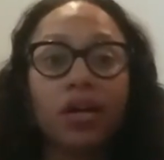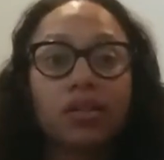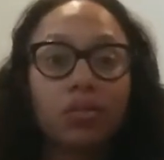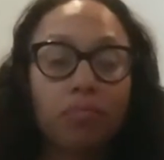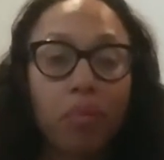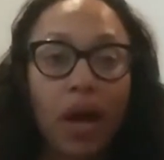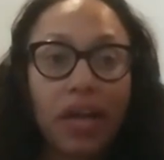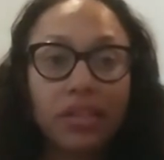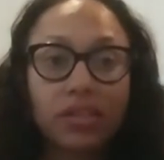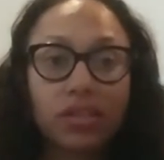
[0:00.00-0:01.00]
some
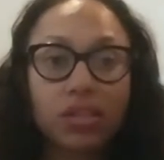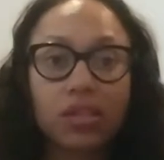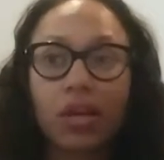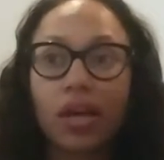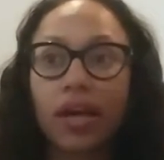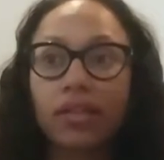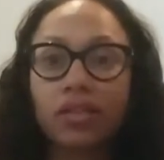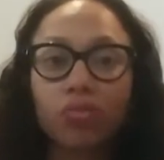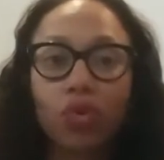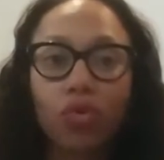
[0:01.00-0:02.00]
pints and
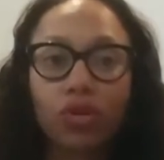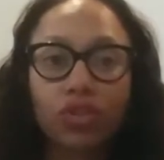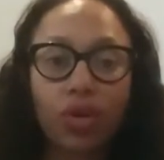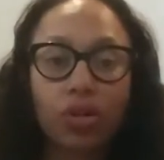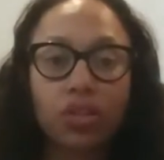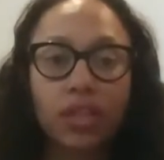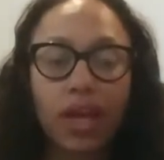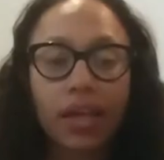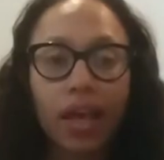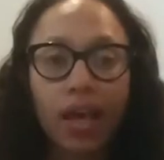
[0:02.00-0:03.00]
some quart jars
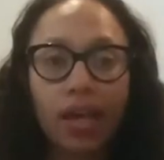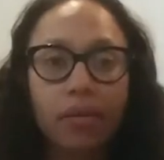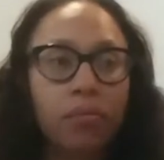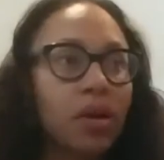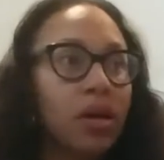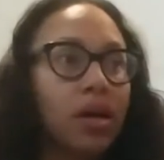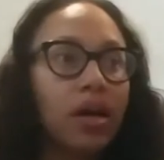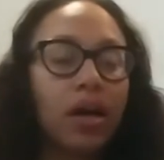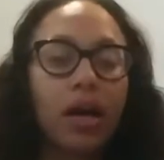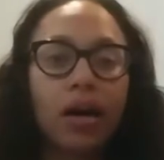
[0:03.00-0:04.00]
that came
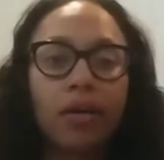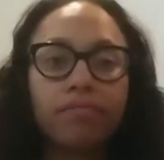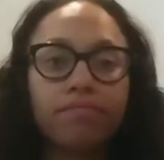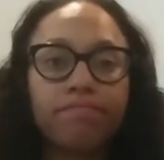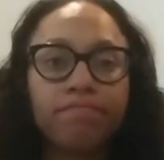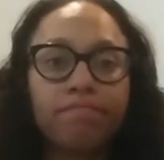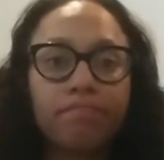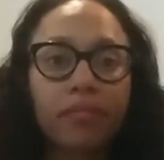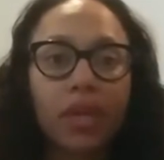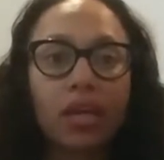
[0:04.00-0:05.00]
um
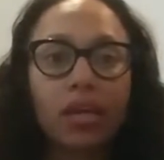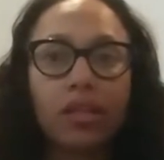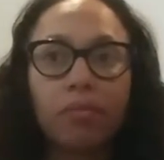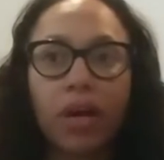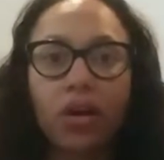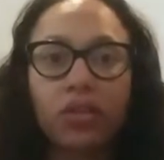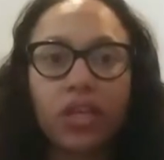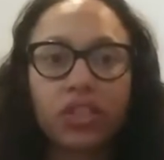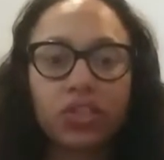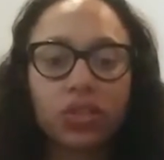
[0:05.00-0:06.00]
in the mail
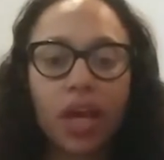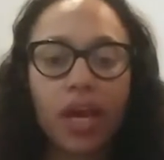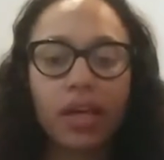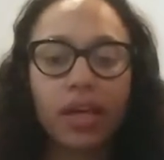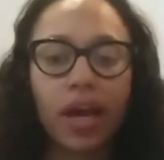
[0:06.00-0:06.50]
yesterday.